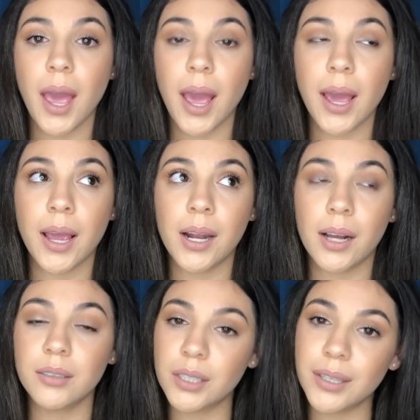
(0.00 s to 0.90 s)
And
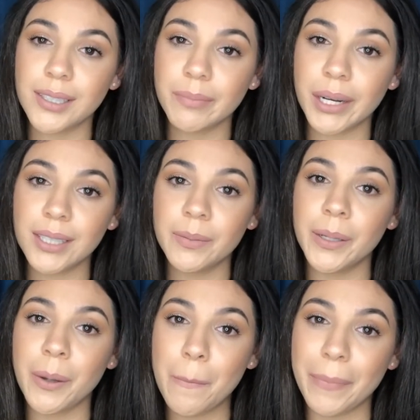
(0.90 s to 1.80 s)
I'll see you guys in my next
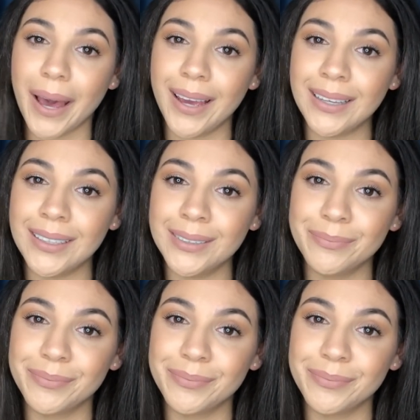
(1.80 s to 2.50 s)
video. Bye.